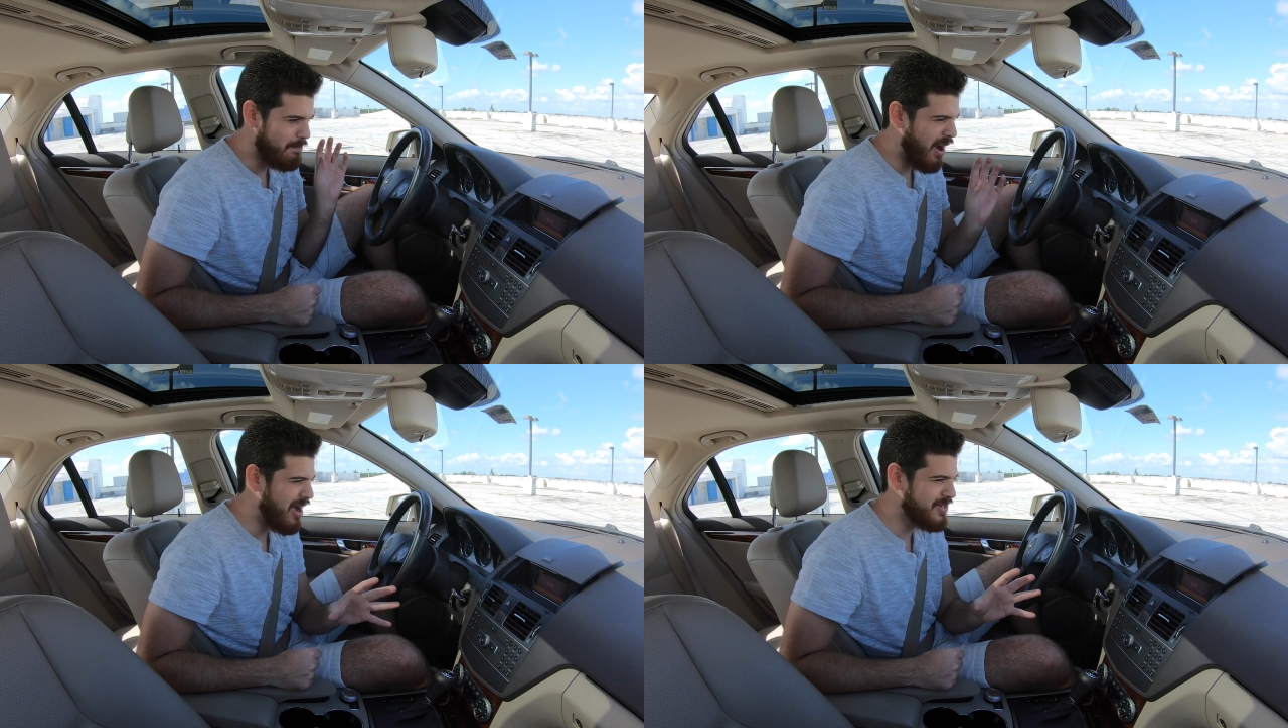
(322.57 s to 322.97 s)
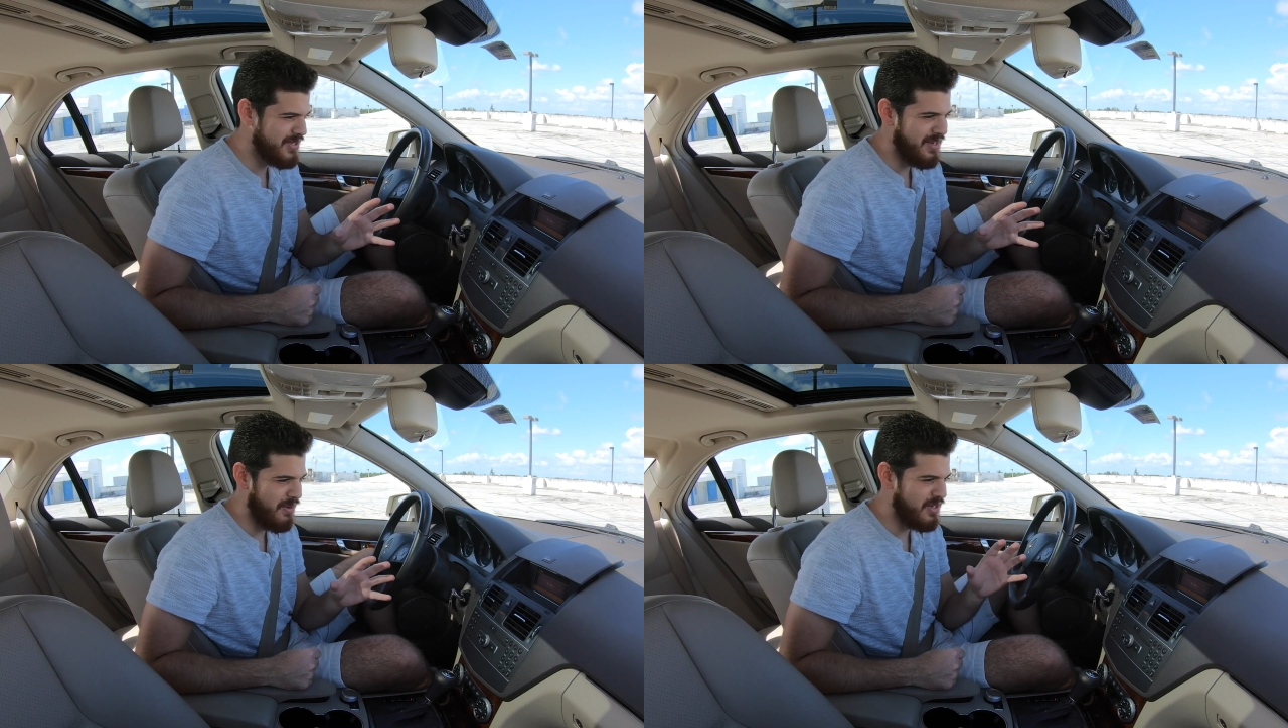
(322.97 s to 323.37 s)

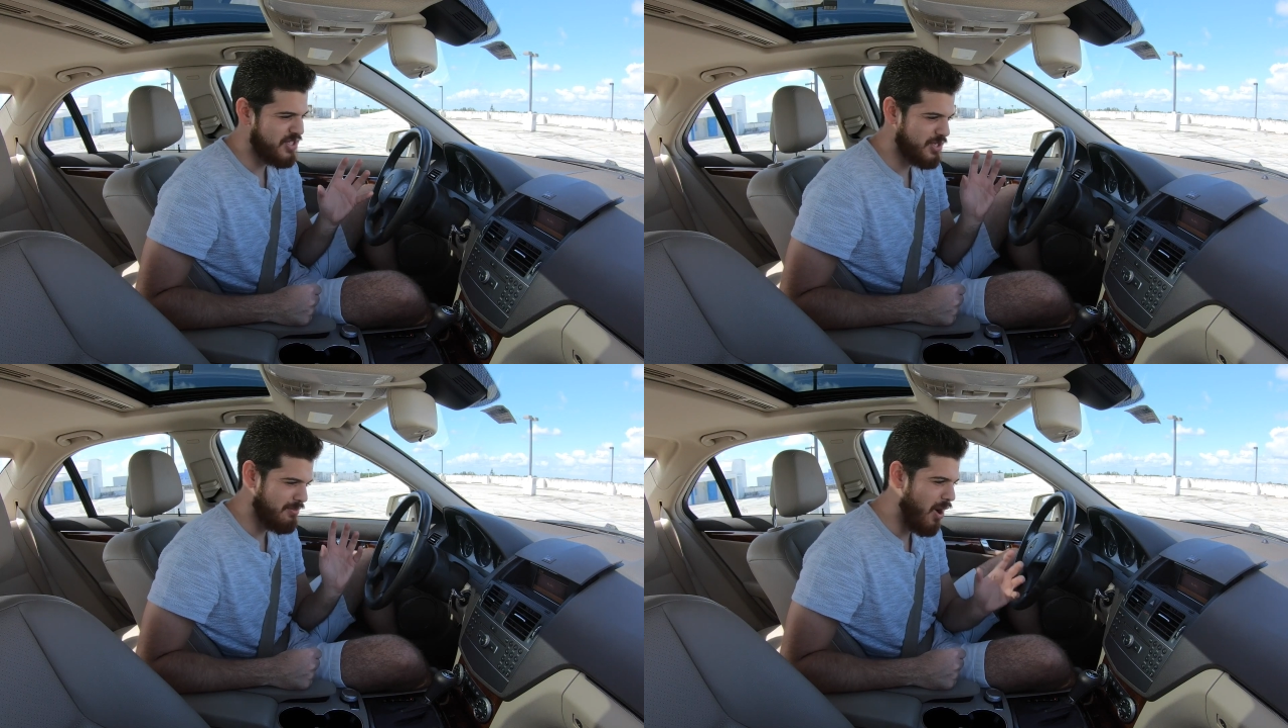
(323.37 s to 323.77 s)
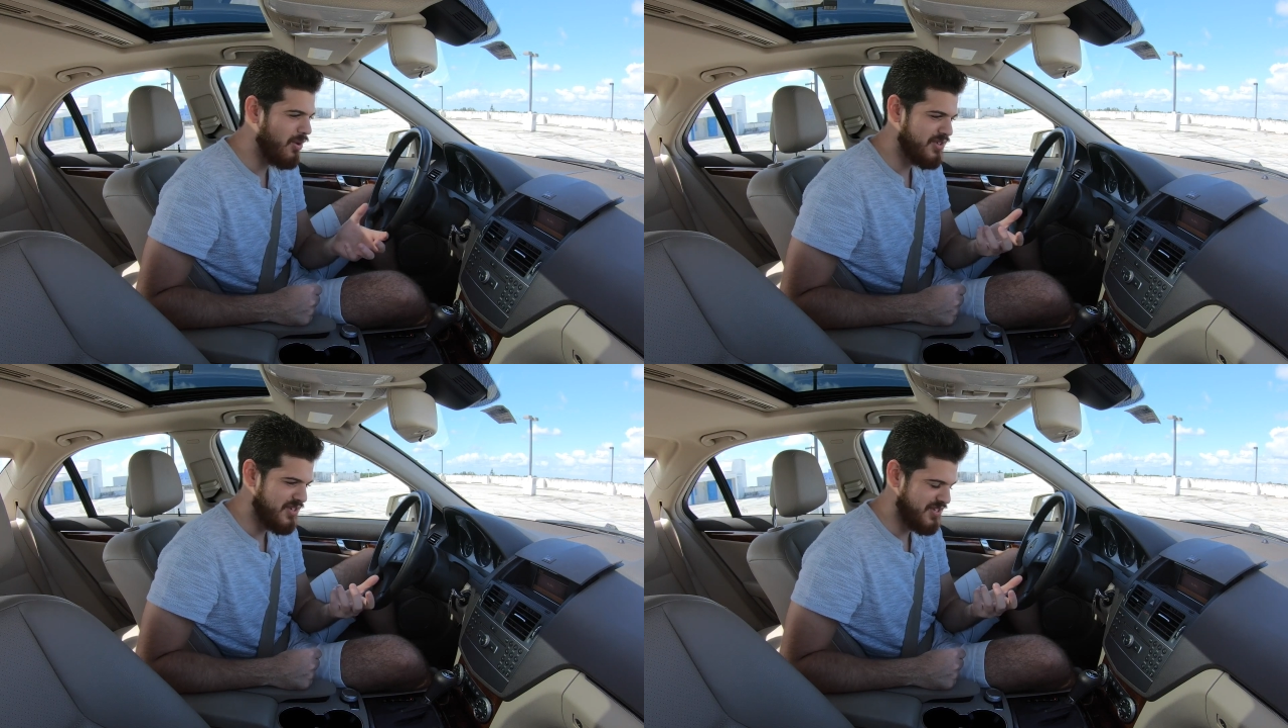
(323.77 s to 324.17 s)
boxy, very
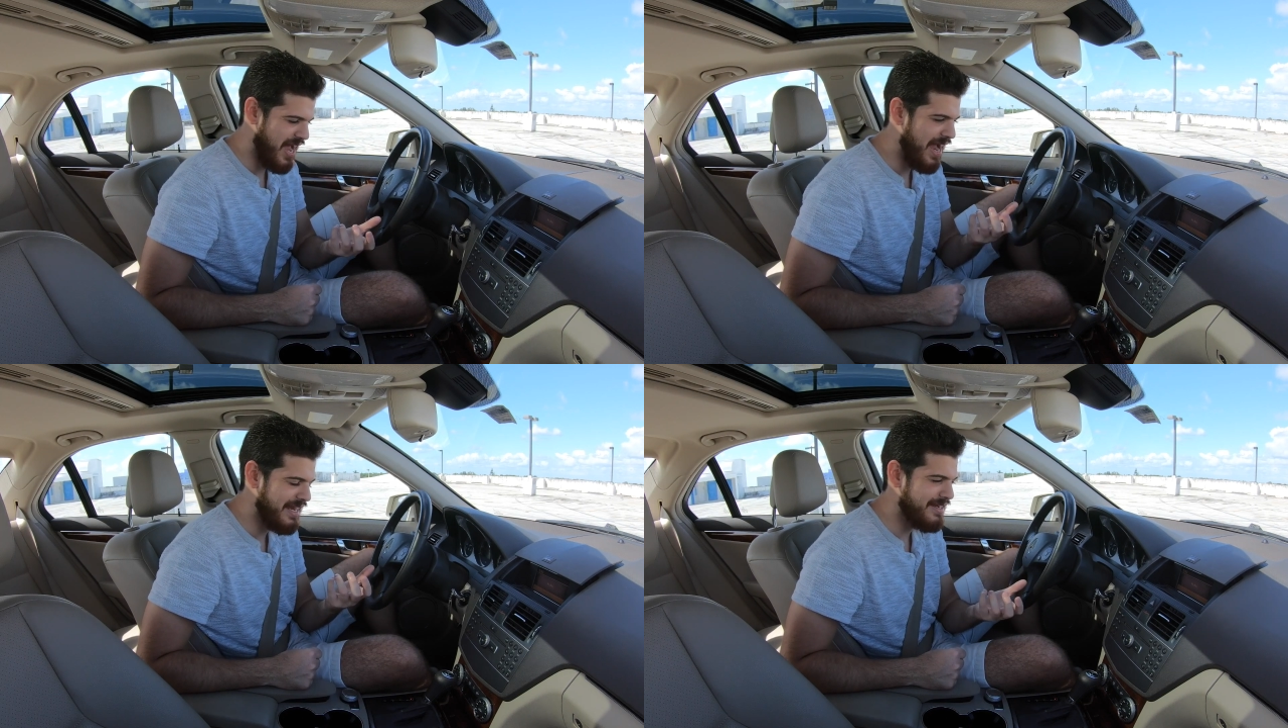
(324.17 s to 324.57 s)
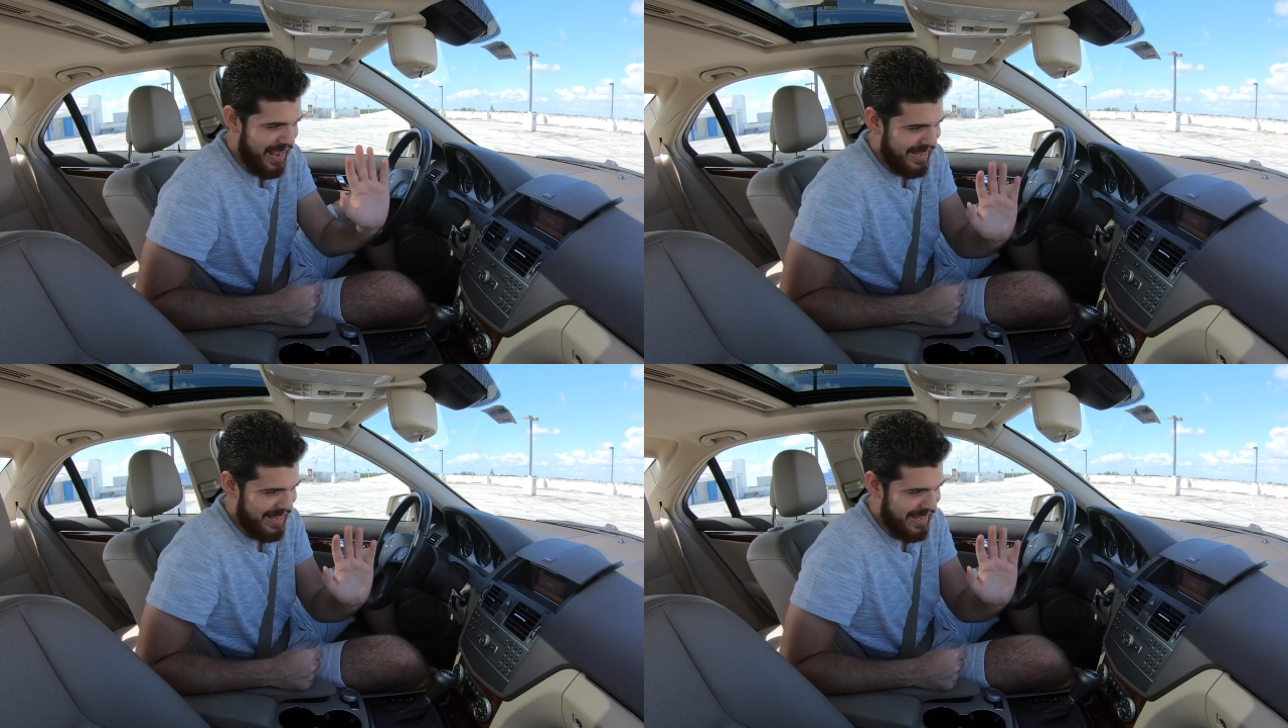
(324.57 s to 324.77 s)
small design,